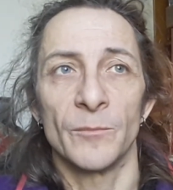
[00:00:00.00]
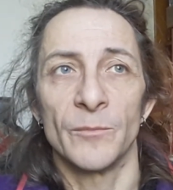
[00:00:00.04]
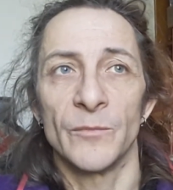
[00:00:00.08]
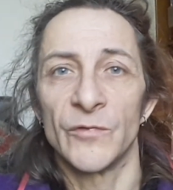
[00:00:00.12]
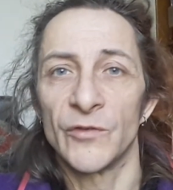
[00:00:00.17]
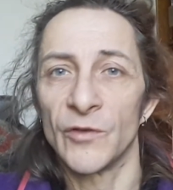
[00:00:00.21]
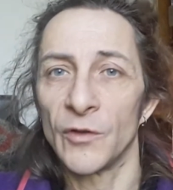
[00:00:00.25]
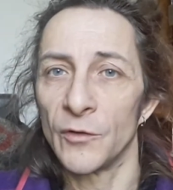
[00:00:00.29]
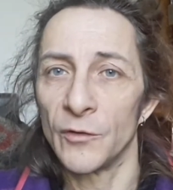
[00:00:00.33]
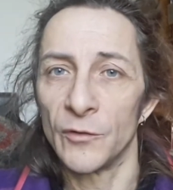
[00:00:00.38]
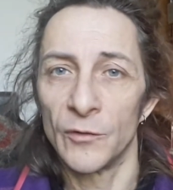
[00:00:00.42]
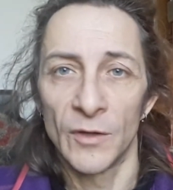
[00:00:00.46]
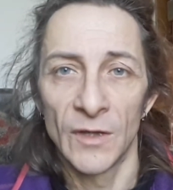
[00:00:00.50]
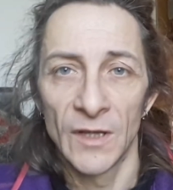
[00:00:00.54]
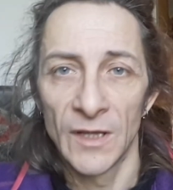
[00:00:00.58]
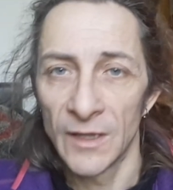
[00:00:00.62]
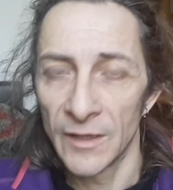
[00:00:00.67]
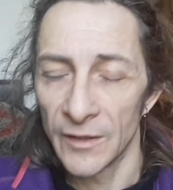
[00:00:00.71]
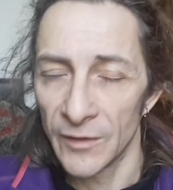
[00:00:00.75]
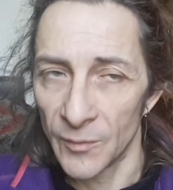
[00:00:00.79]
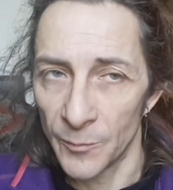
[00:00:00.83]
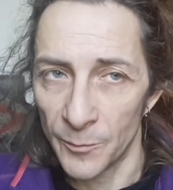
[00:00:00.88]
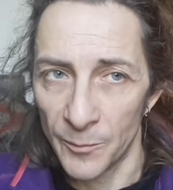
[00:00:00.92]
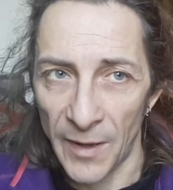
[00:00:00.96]
so
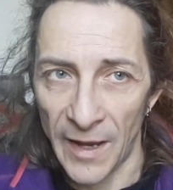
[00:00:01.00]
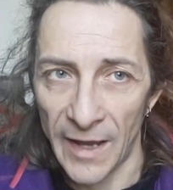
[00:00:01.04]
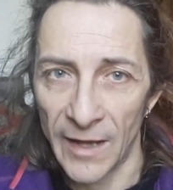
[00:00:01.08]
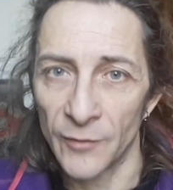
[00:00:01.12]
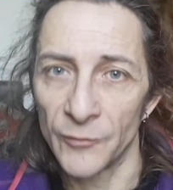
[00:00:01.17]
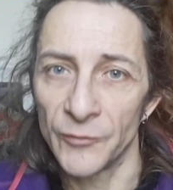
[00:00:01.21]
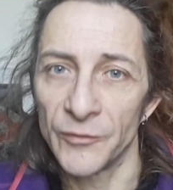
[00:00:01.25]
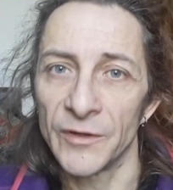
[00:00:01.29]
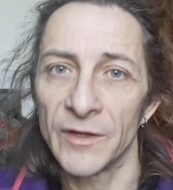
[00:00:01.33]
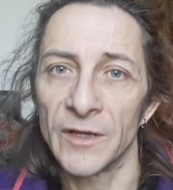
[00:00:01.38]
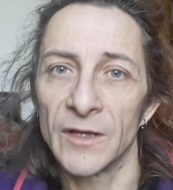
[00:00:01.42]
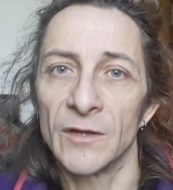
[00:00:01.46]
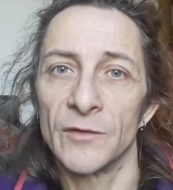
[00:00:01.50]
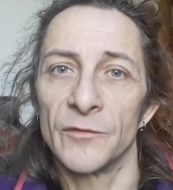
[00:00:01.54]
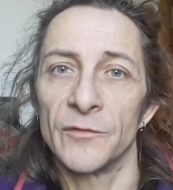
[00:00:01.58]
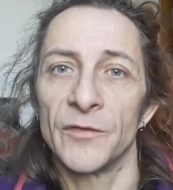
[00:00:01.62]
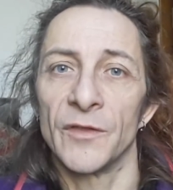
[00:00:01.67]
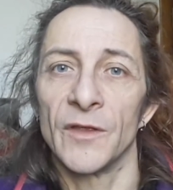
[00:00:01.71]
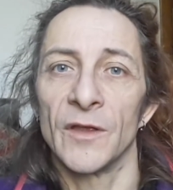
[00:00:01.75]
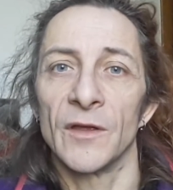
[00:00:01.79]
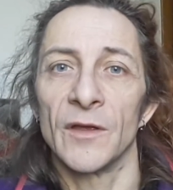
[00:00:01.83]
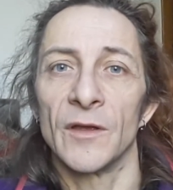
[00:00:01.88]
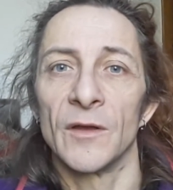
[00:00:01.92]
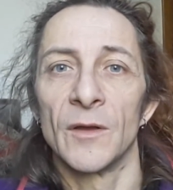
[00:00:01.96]
the pounding of
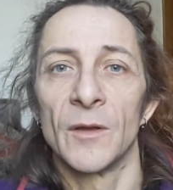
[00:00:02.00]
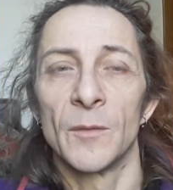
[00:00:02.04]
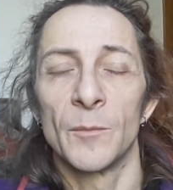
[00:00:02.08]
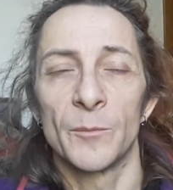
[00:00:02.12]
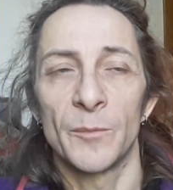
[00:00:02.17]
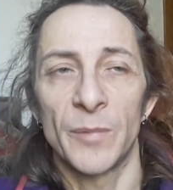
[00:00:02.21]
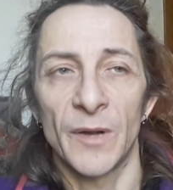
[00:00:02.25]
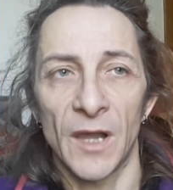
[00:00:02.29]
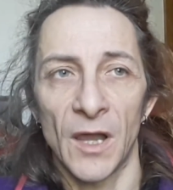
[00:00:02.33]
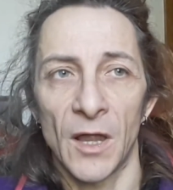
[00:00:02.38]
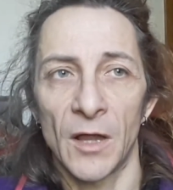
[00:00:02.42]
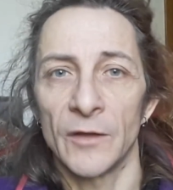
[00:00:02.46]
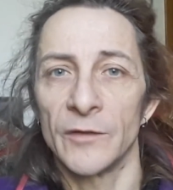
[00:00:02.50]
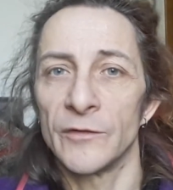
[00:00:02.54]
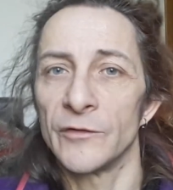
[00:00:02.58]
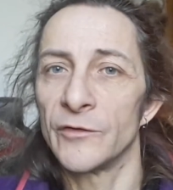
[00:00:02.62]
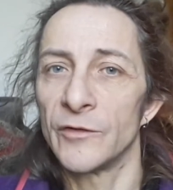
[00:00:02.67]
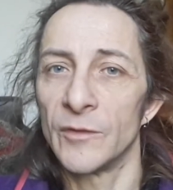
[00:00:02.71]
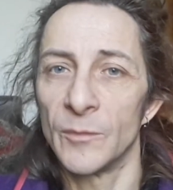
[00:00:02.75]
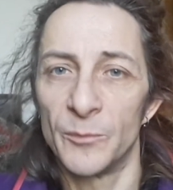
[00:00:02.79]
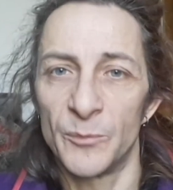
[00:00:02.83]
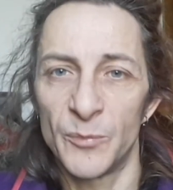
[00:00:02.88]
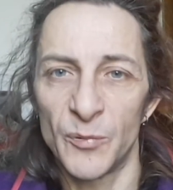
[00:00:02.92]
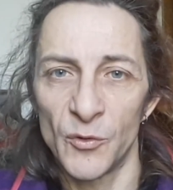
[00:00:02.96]
the plants,
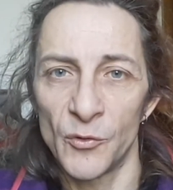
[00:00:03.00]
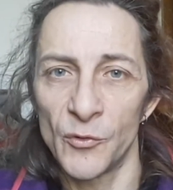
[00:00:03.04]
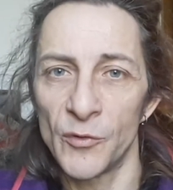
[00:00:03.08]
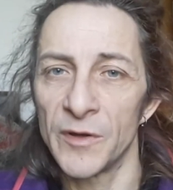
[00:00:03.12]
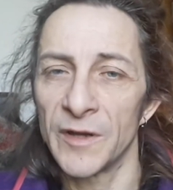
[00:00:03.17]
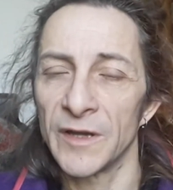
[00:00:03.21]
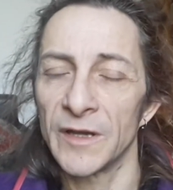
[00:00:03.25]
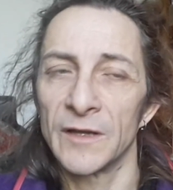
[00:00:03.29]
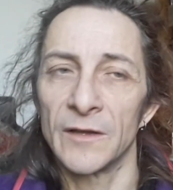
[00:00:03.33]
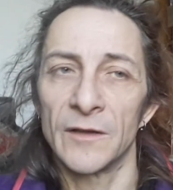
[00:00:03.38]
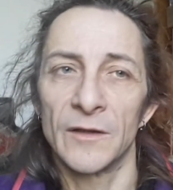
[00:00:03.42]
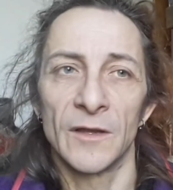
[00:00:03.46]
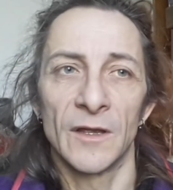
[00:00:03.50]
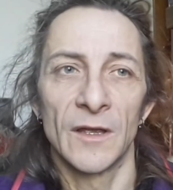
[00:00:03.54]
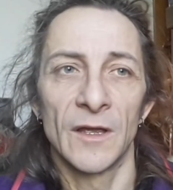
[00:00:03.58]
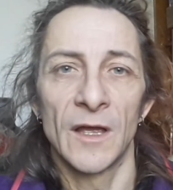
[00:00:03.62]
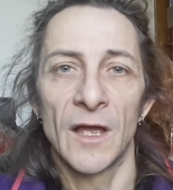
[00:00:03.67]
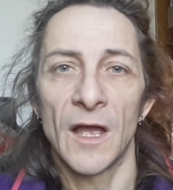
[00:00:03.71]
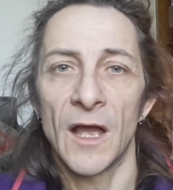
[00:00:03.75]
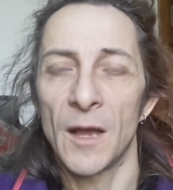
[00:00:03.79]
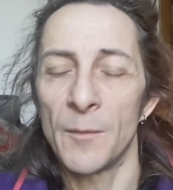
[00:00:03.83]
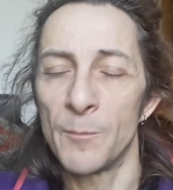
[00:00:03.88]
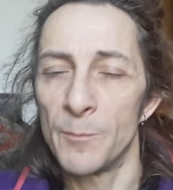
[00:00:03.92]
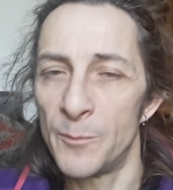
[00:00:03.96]
the brewing
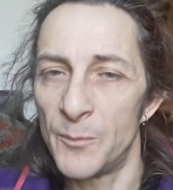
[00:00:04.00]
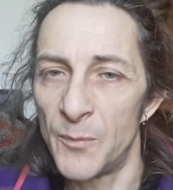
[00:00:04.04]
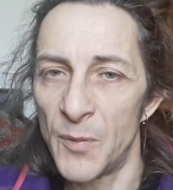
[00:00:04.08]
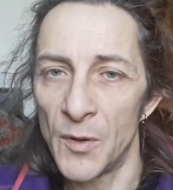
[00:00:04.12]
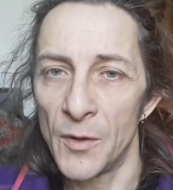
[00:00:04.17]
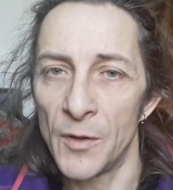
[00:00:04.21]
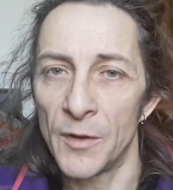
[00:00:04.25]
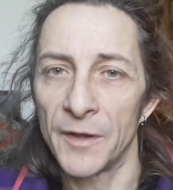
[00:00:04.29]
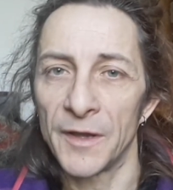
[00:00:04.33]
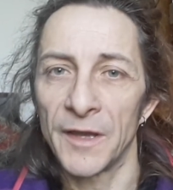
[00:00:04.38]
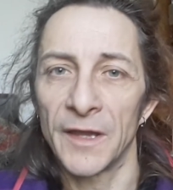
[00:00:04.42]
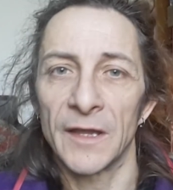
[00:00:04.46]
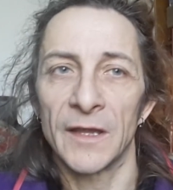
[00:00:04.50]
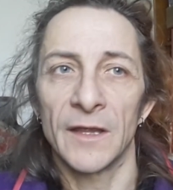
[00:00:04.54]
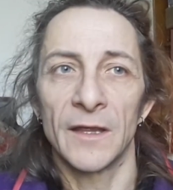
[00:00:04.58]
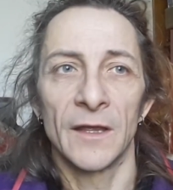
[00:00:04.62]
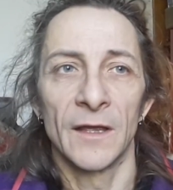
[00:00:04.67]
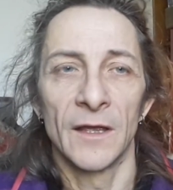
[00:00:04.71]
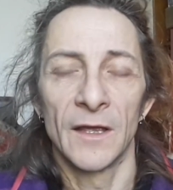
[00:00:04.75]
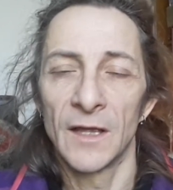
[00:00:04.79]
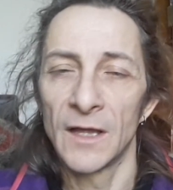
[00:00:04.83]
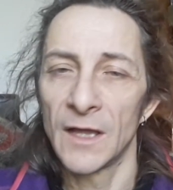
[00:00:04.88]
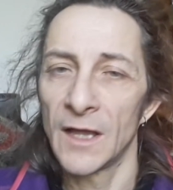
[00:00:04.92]
and burning